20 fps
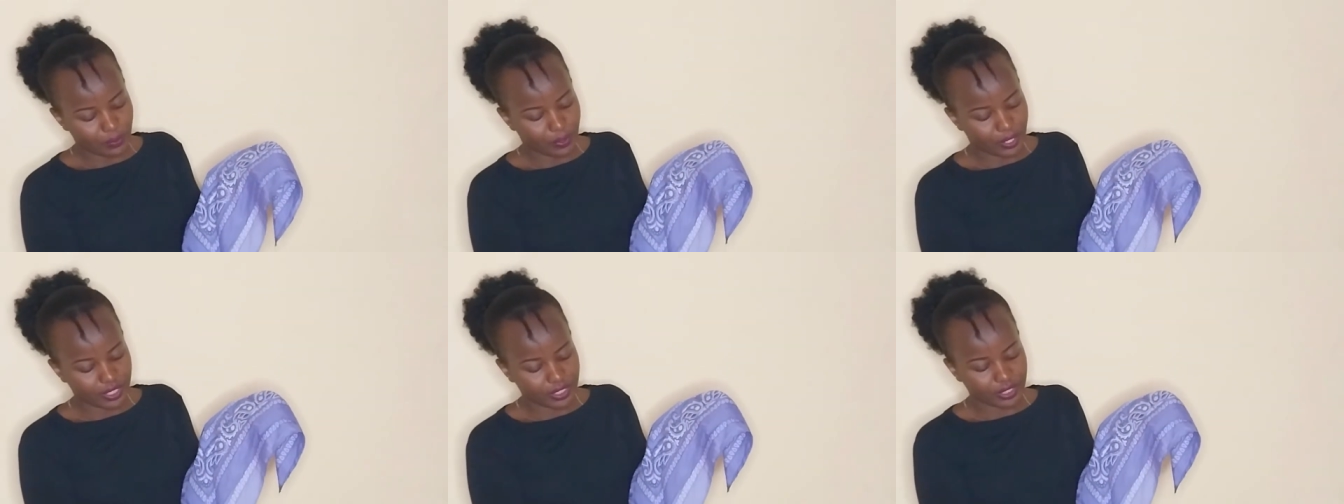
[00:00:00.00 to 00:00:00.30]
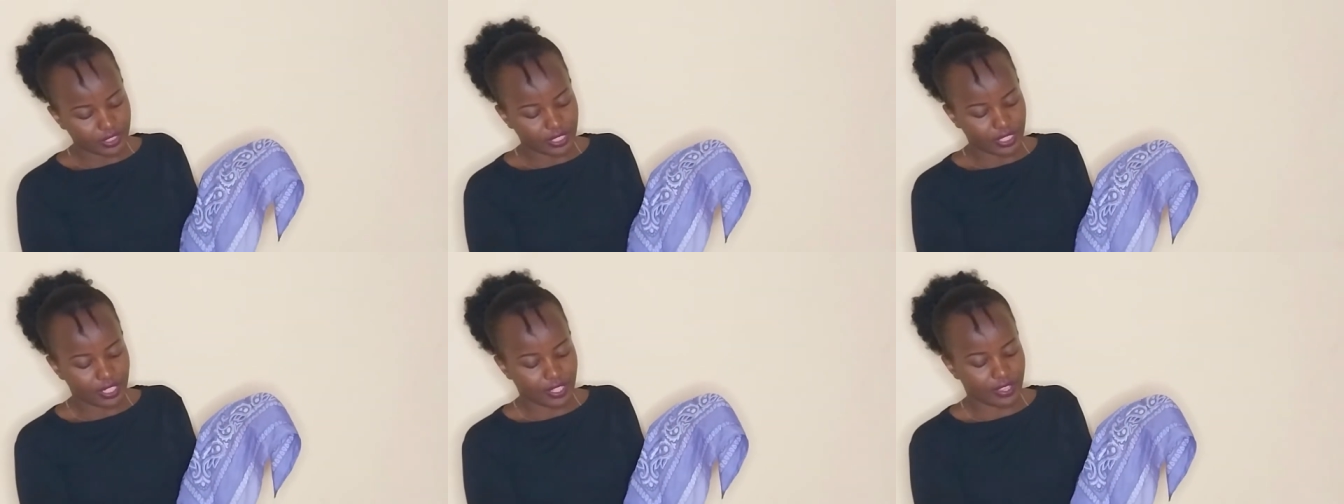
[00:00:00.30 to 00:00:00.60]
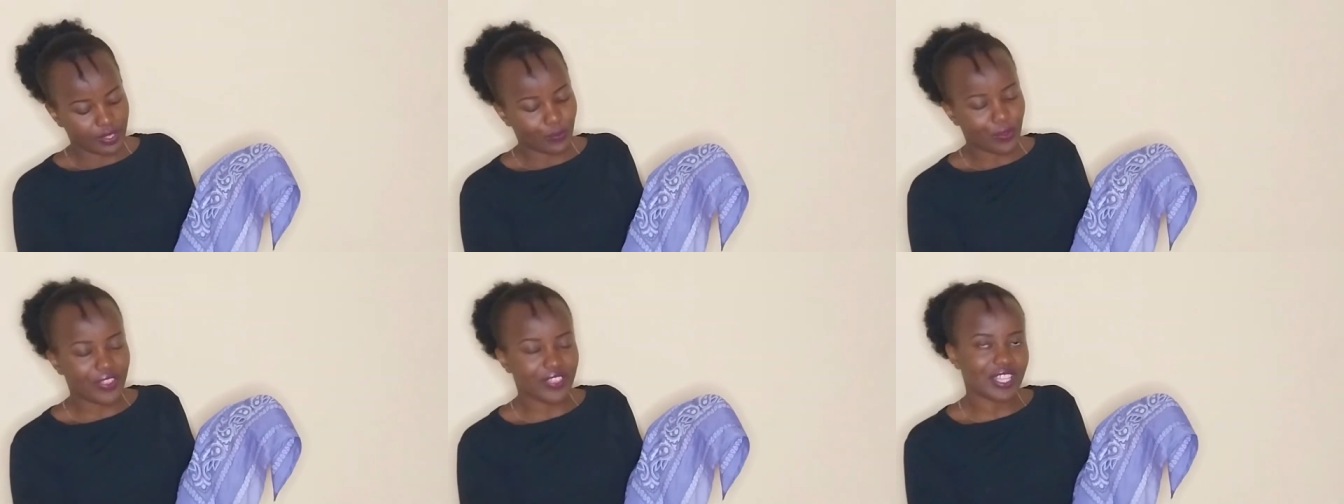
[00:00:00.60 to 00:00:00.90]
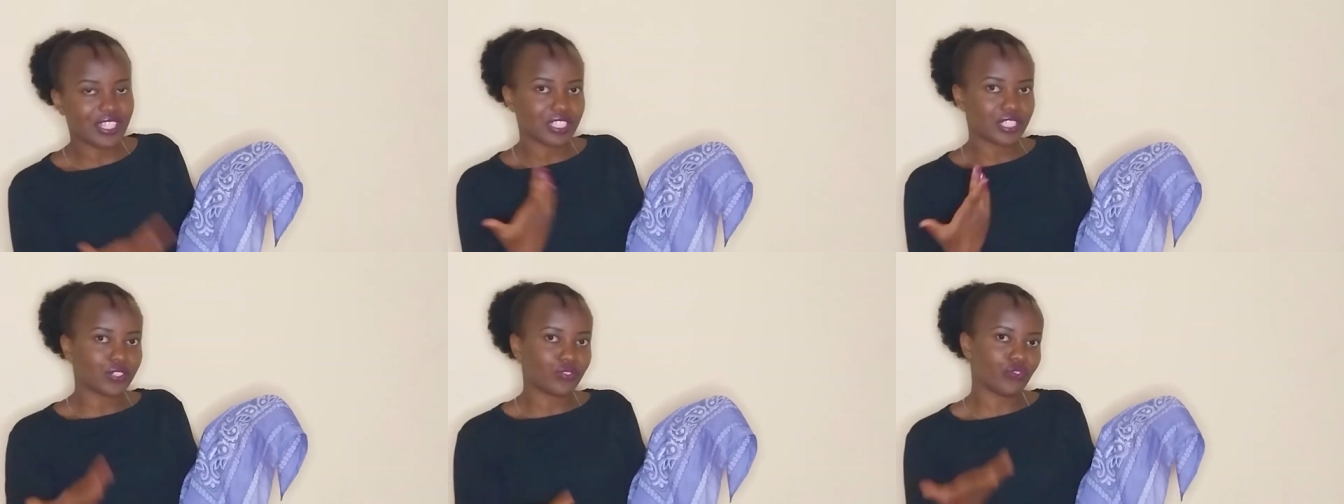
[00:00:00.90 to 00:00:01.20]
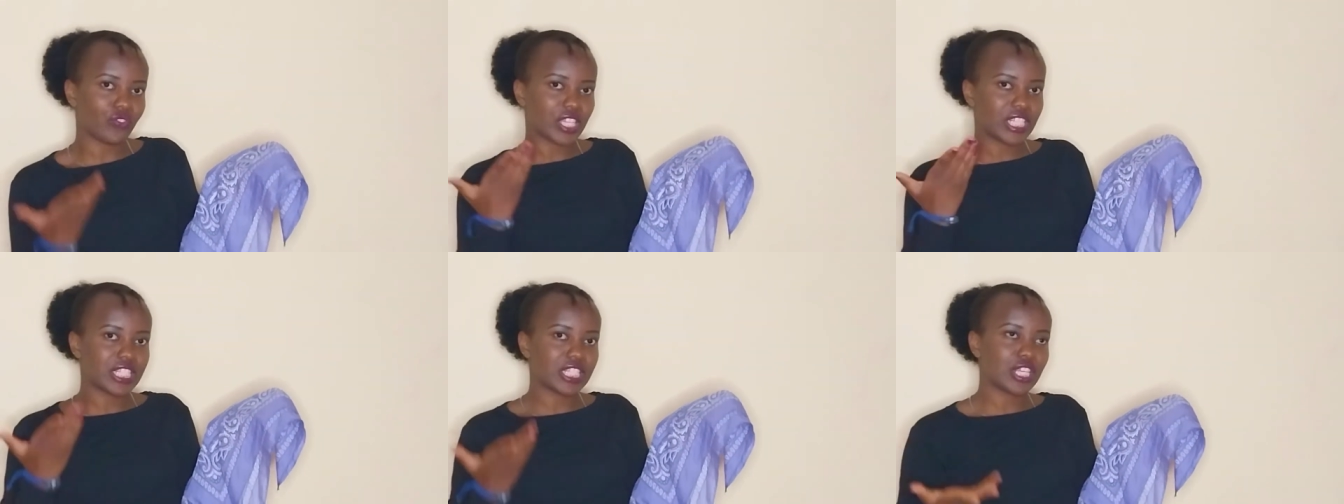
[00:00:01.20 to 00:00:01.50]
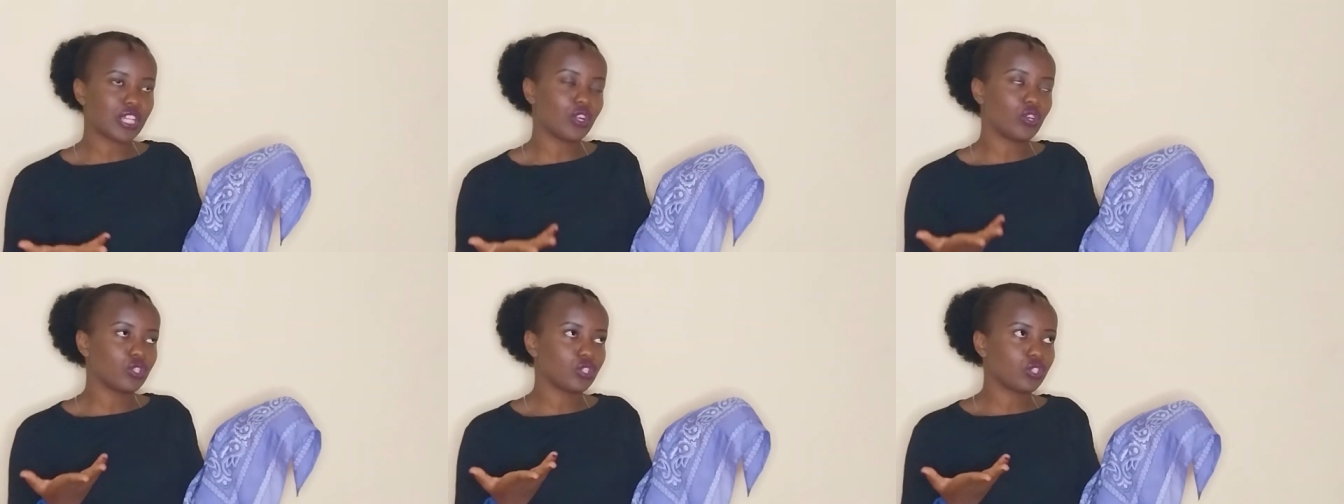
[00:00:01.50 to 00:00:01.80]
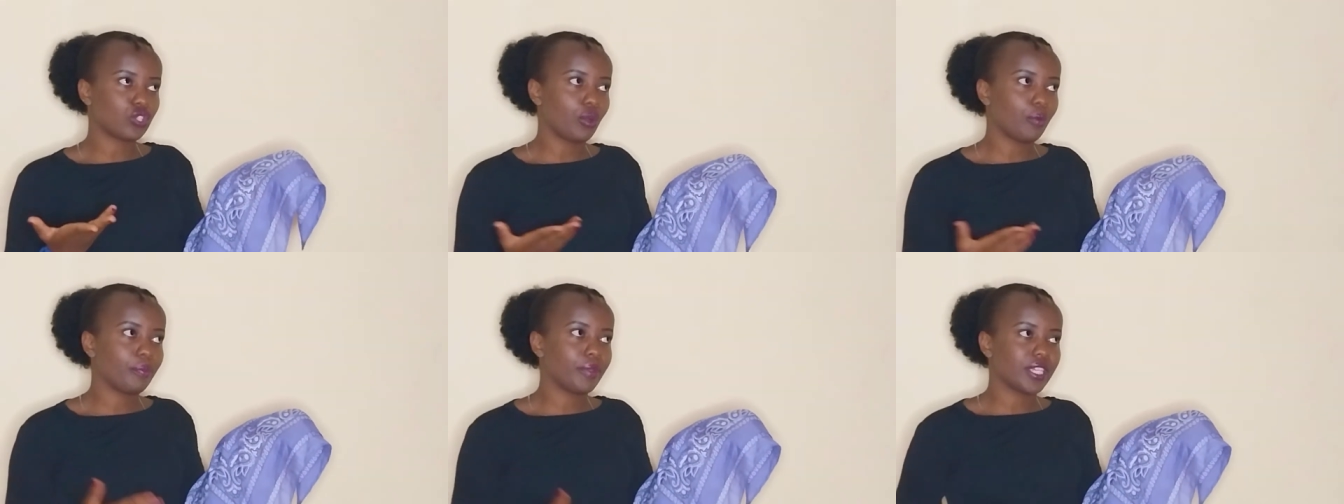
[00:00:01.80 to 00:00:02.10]
one, the one that is facing on
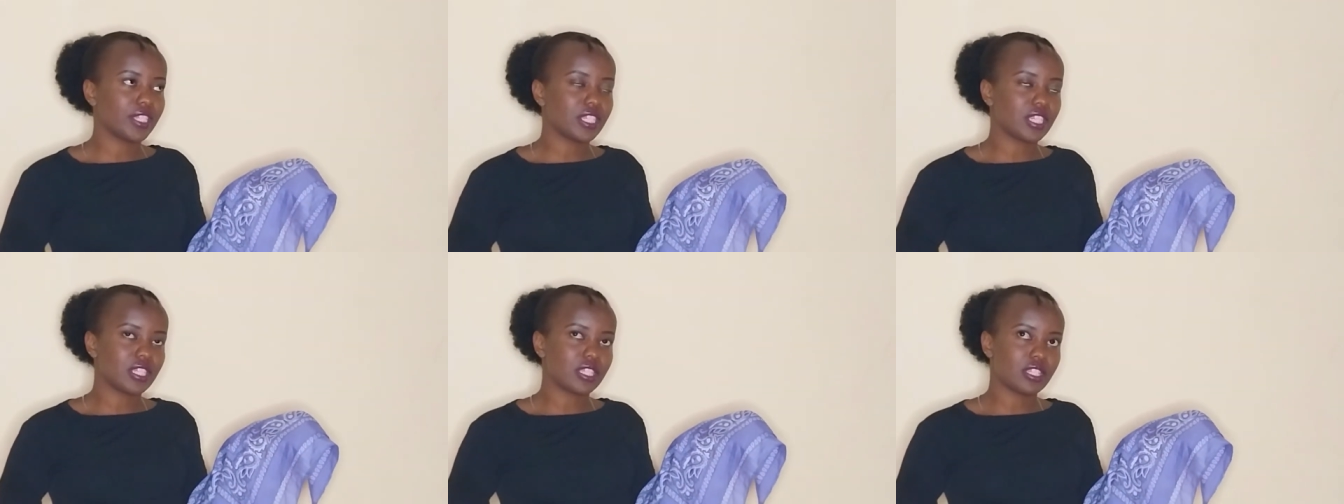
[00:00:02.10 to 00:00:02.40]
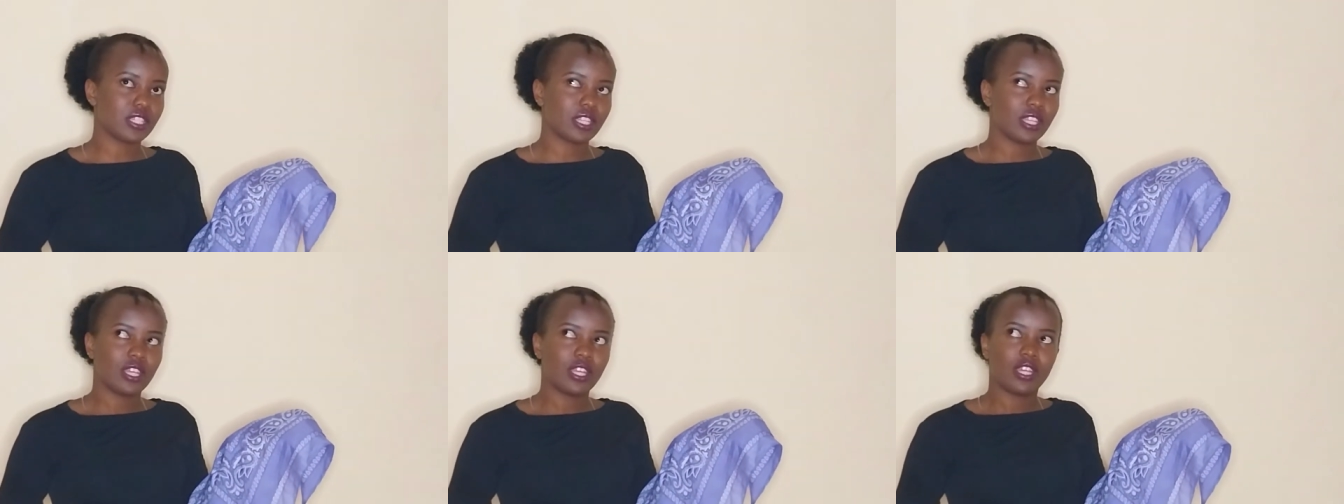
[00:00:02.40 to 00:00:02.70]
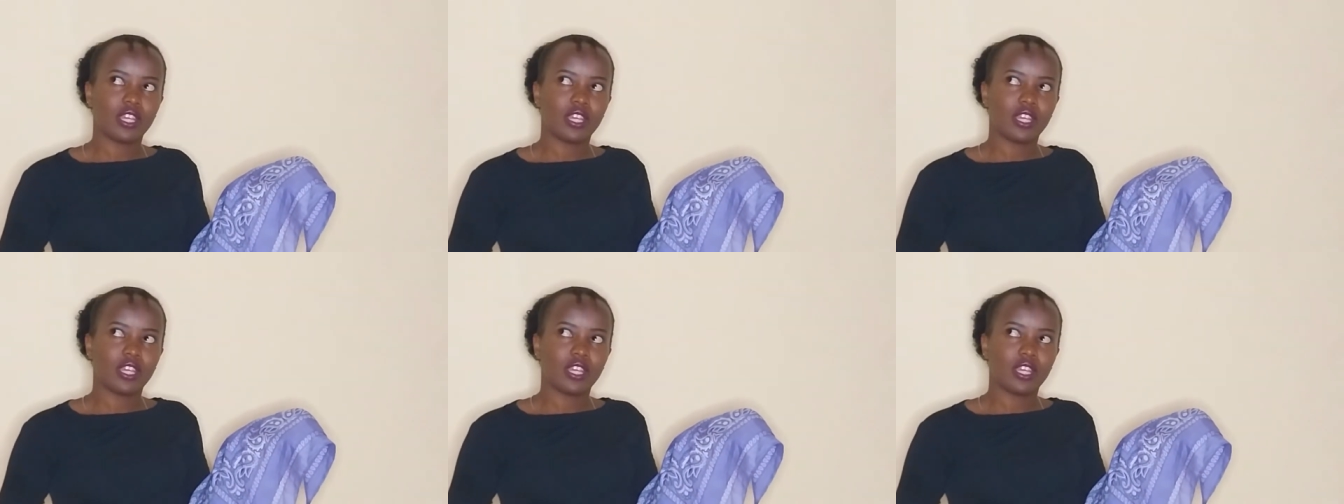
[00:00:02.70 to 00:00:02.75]
top, it is